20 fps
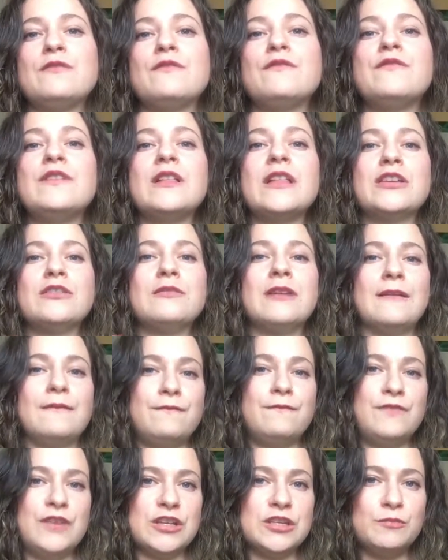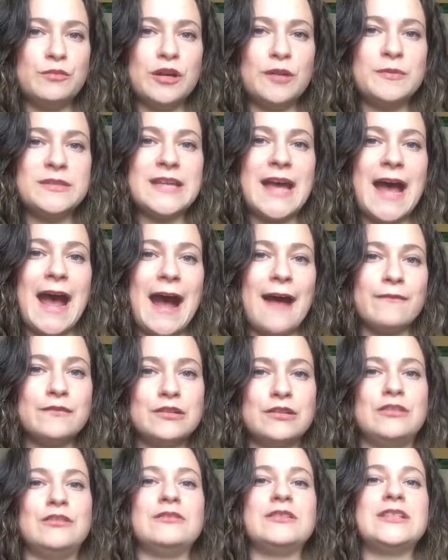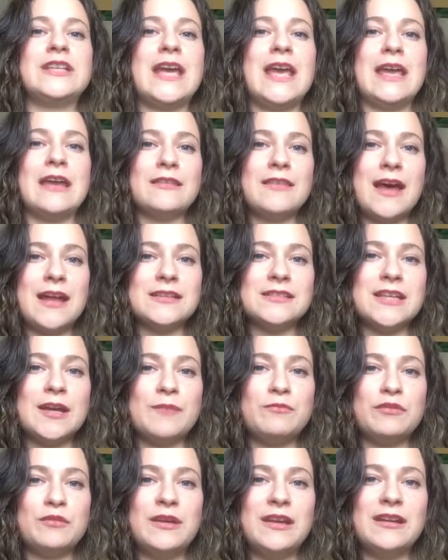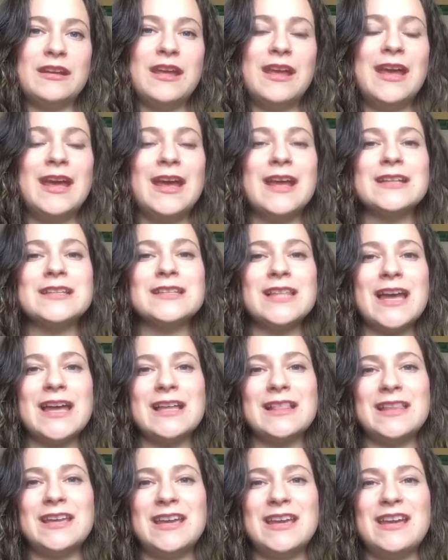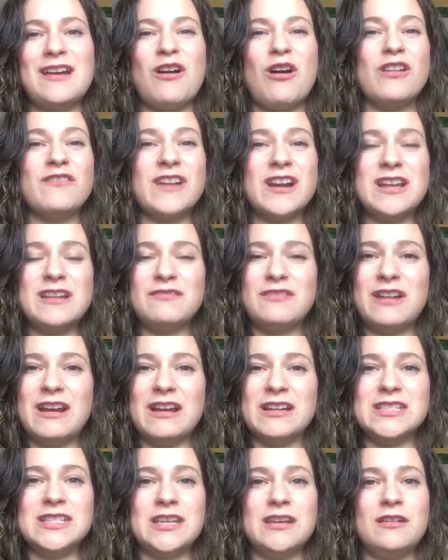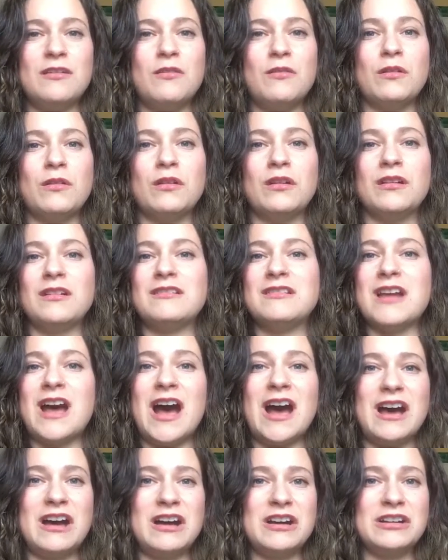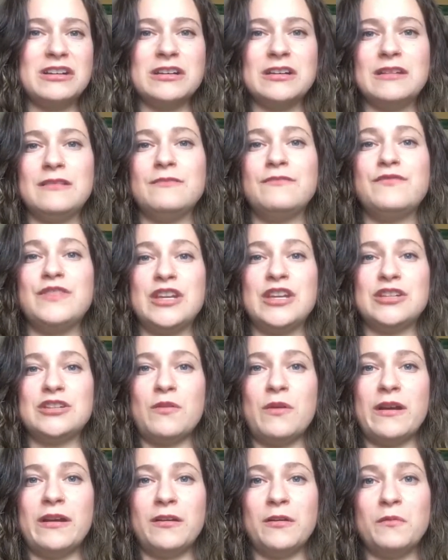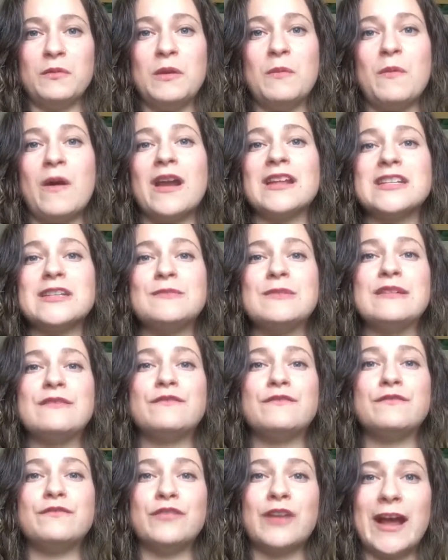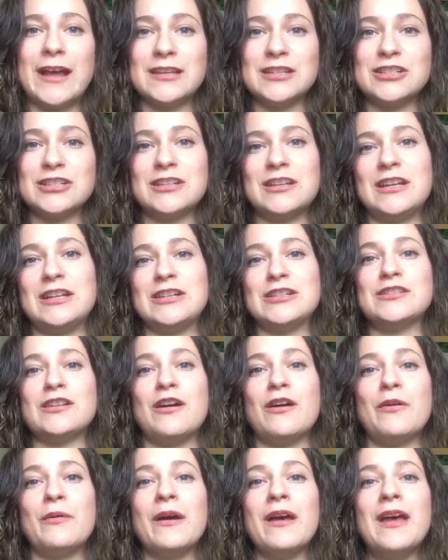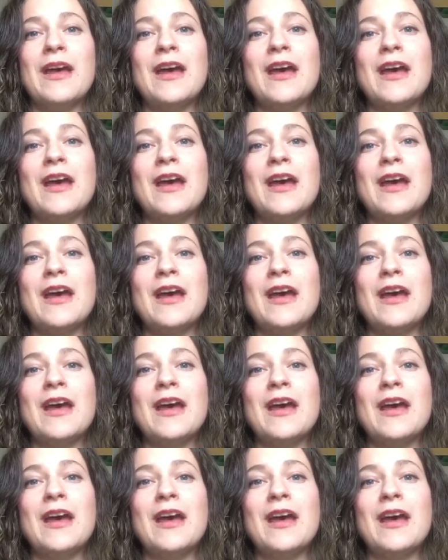you feel like you get fish burps after you take that supplement, it's likely already rancid or not a good fish oil. We want it to be fresh. And so